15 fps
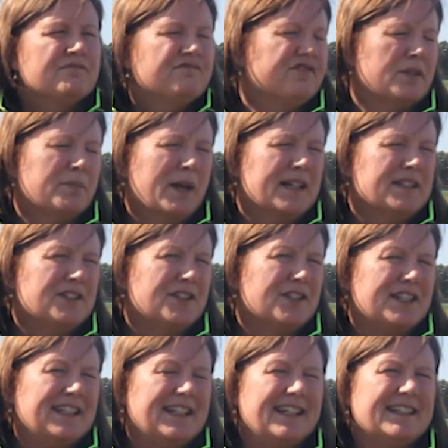For the past
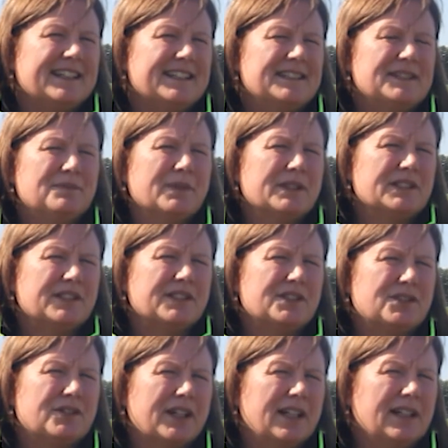30 years, Western
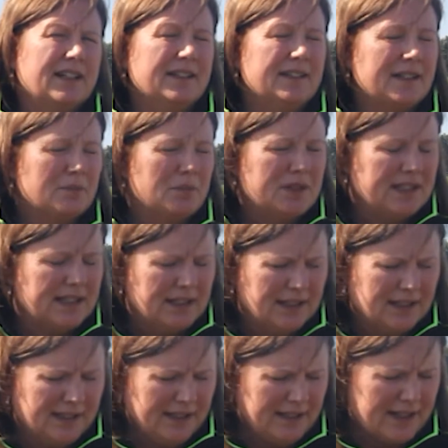Australia in
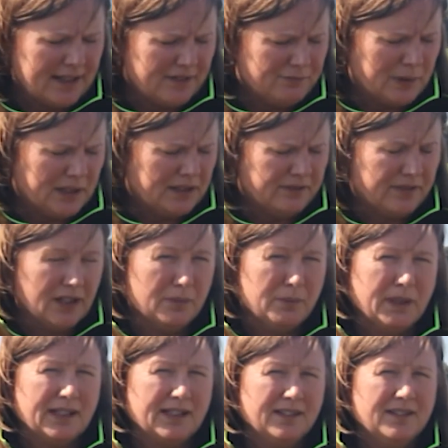particular have been
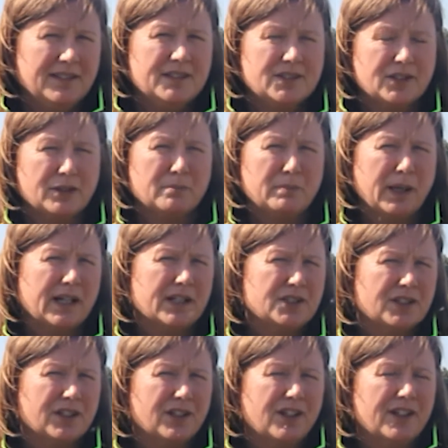developing certain
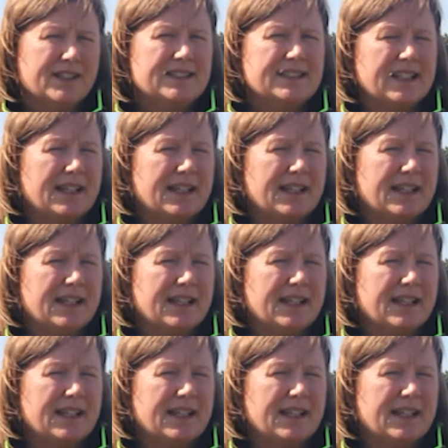pasture lines,